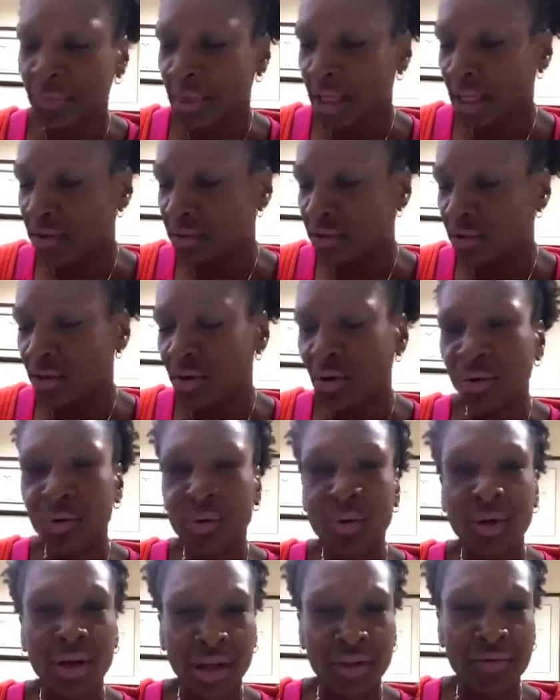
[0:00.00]
And
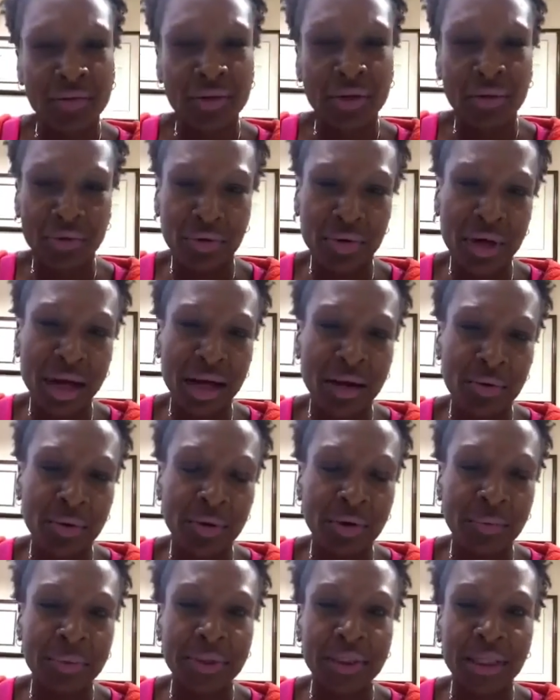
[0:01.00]
so even though you got an
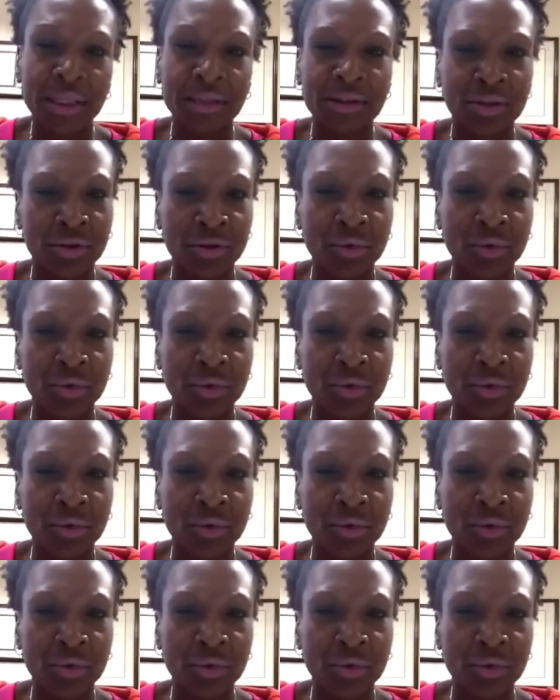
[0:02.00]
order protection,